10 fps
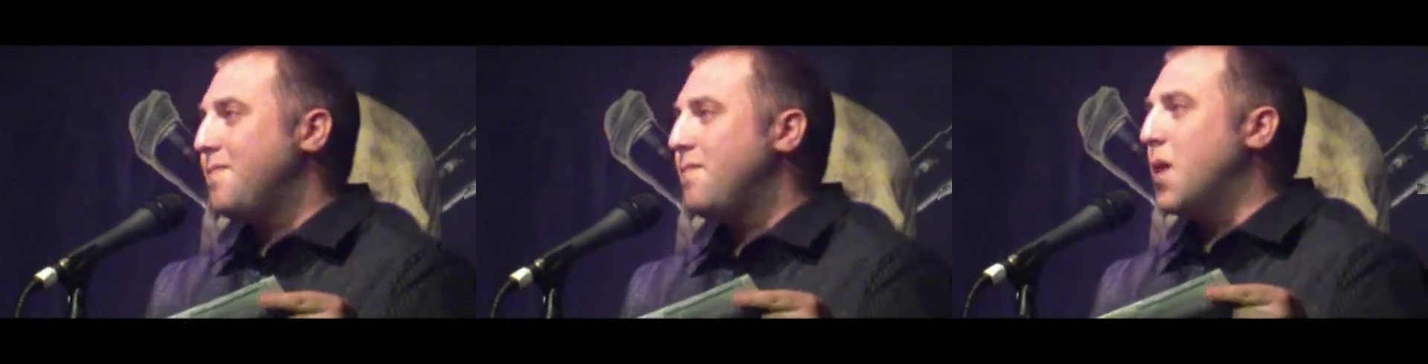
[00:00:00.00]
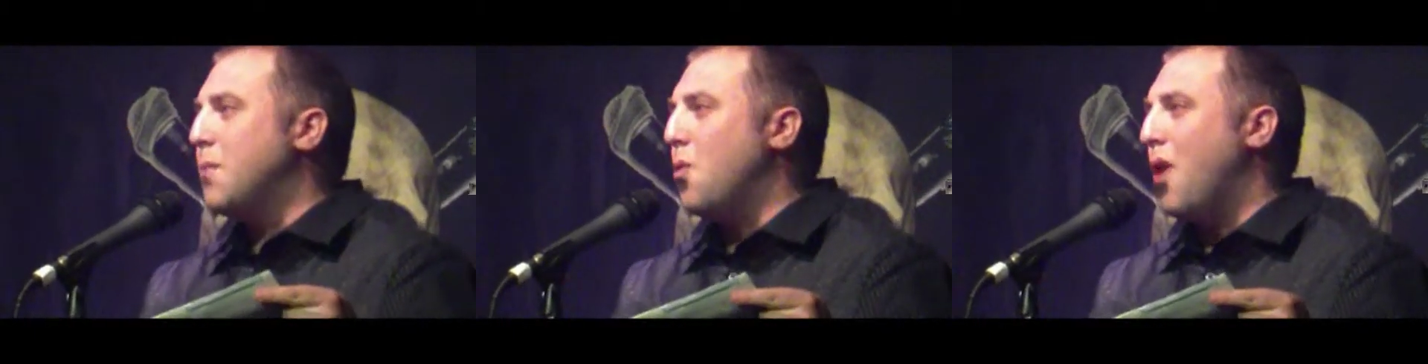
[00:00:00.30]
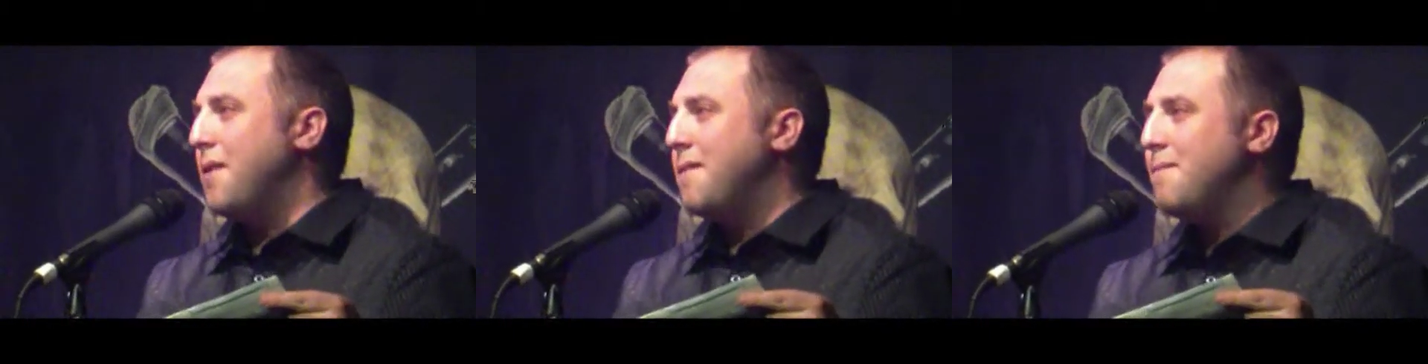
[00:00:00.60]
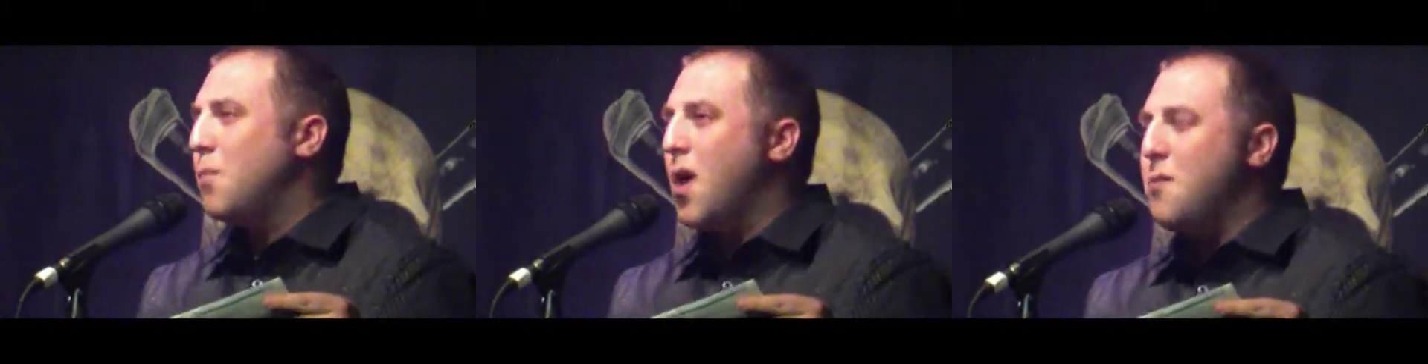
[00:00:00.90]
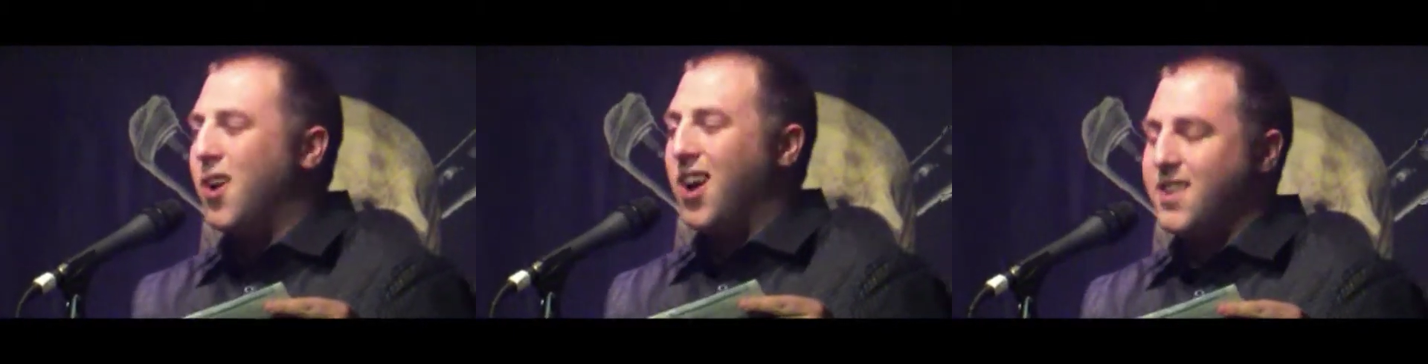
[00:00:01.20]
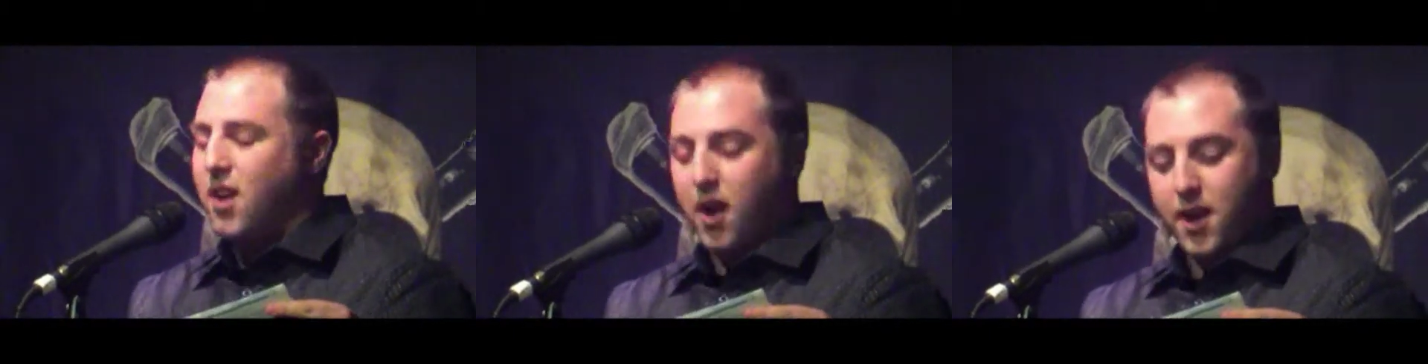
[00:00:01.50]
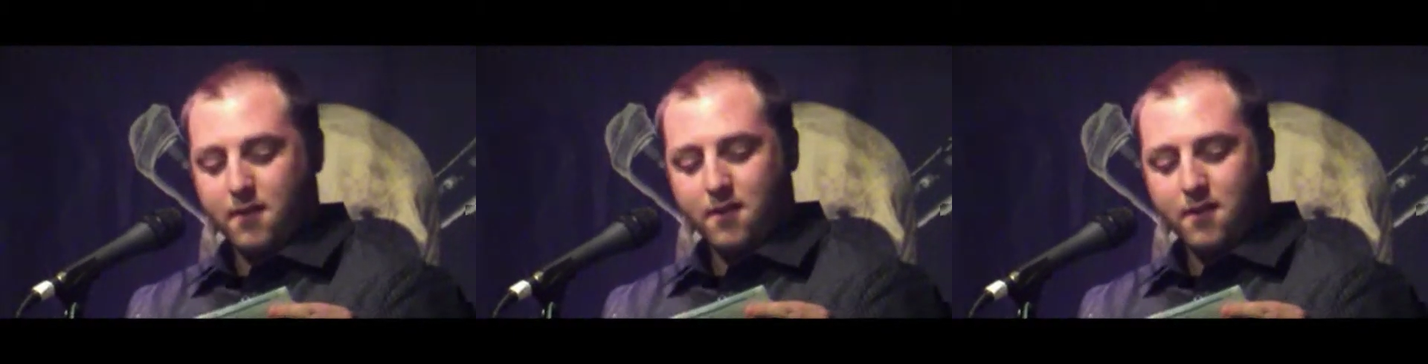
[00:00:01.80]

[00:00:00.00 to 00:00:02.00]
Number 1, when will I die?